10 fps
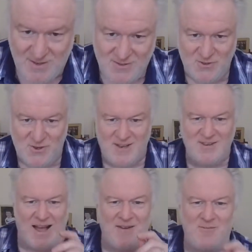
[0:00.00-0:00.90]
you can
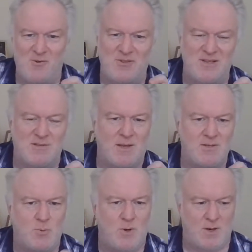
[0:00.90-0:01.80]
have all these
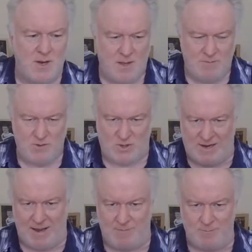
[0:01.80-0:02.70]
things where there's a
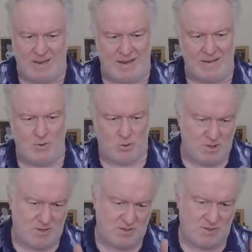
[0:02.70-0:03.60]
campaign or
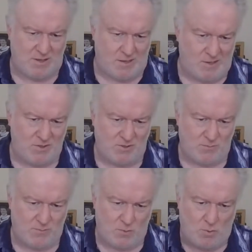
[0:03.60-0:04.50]
there's an
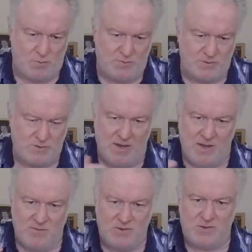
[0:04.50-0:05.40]
initiative or there's
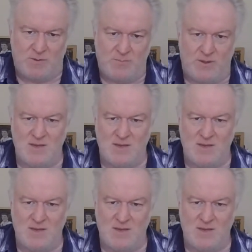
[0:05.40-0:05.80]
something.